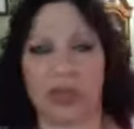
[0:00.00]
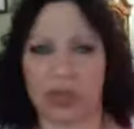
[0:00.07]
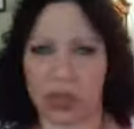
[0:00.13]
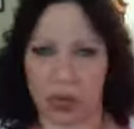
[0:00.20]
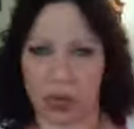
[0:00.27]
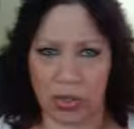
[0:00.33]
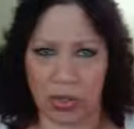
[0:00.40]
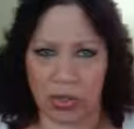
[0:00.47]

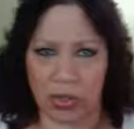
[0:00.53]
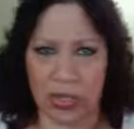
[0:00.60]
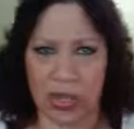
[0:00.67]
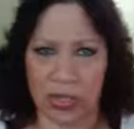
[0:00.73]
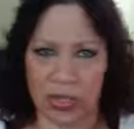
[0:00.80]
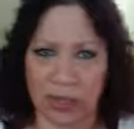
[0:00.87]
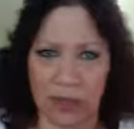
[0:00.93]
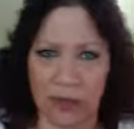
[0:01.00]
So when you
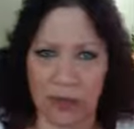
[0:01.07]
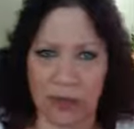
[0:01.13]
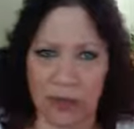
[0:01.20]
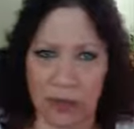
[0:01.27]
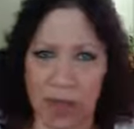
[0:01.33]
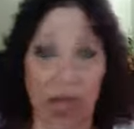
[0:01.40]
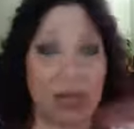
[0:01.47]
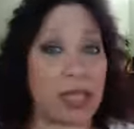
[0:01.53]
take this
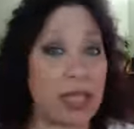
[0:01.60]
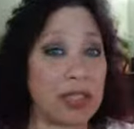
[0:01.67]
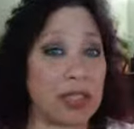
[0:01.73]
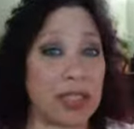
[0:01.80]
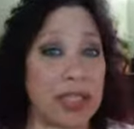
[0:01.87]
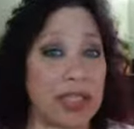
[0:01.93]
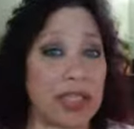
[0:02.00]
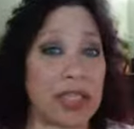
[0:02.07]
information,
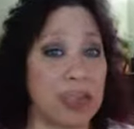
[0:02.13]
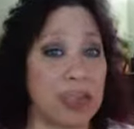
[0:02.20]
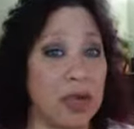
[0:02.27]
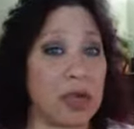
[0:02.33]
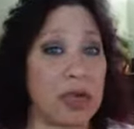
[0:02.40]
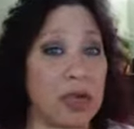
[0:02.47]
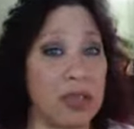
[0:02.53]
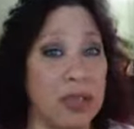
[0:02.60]
unless these things
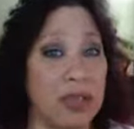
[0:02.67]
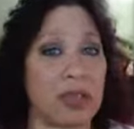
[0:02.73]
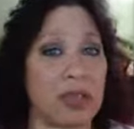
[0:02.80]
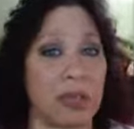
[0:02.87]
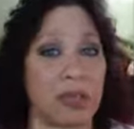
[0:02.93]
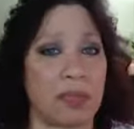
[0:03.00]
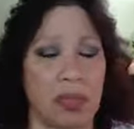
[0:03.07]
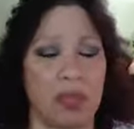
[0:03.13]
already mean
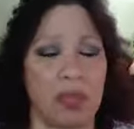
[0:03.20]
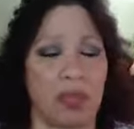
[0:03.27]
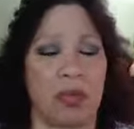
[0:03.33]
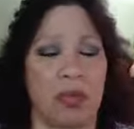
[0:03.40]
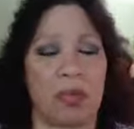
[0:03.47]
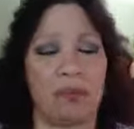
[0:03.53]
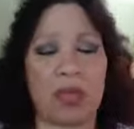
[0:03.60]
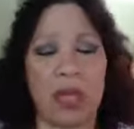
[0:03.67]
something to
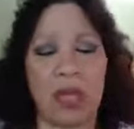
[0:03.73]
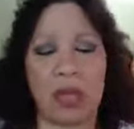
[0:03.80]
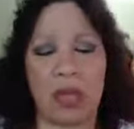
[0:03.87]
you,